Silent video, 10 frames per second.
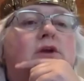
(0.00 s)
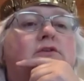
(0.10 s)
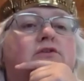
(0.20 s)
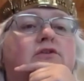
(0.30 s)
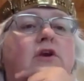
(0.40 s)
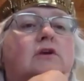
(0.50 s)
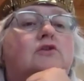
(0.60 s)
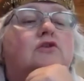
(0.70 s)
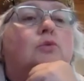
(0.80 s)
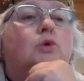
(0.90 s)
to see in
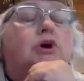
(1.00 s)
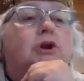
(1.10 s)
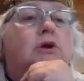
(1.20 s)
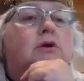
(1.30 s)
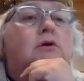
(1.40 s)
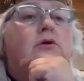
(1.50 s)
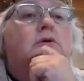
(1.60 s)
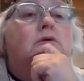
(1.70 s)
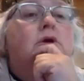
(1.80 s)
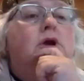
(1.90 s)
your wood?
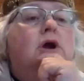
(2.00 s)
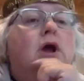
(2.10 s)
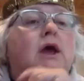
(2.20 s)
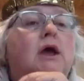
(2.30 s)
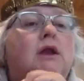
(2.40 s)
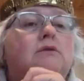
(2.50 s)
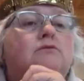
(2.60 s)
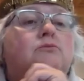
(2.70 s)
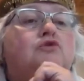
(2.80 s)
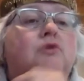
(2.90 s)
And
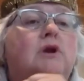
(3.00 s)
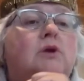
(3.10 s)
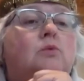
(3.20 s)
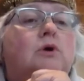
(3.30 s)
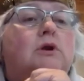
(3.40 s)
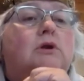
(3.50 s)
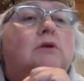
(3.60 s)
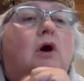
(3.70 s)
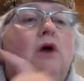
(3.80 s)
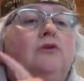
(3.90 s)
treated wood
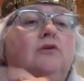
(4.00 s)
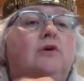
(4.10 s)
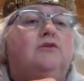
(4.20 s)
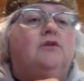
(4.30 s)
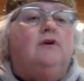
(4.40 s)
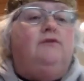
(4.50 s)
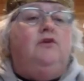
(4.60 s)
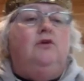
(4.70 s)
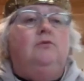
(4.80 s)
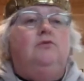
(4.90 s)
also gives off
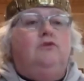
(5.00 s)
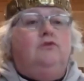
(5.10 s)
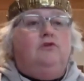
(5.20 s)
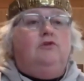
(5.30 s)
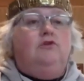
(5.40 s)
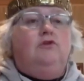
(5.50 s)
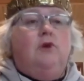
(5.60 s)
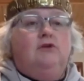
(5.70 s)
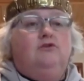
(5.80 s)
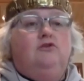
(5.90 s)
fumes, is the two
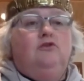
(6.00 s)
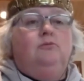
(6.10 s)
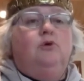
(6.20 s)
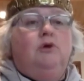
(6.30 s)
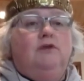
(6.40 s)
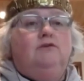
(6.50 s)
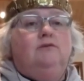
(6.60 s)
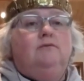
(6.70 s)
yes. points.